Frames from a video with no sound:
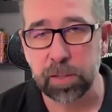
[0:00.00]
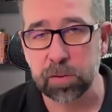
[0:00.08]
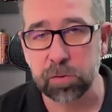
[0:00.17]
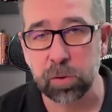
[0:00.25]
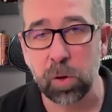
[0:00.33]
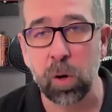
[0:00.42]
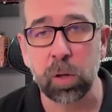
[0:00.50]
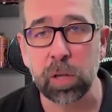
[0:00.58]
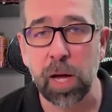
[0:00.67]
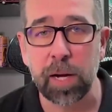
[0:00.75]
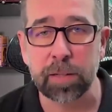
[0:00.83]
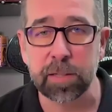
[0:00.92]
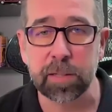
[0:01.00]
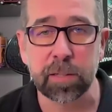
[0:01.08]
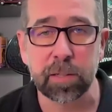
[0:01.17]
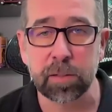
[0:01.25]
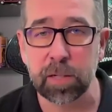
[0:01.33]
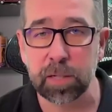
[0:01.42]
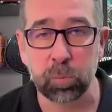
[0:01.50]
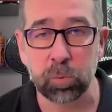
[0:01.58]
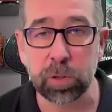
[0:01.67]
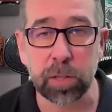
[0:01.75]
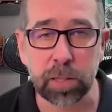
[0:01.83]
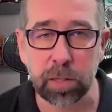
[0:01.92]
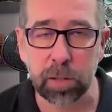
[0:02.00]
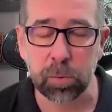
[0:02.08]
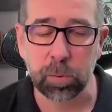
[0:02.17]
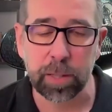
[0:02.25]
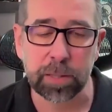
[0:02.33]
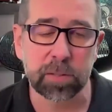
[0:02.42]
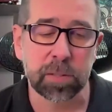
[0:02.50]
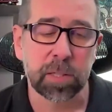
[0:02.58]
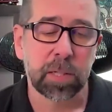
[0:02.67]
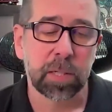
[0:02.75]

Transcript: Because they're all locked in at really low rates.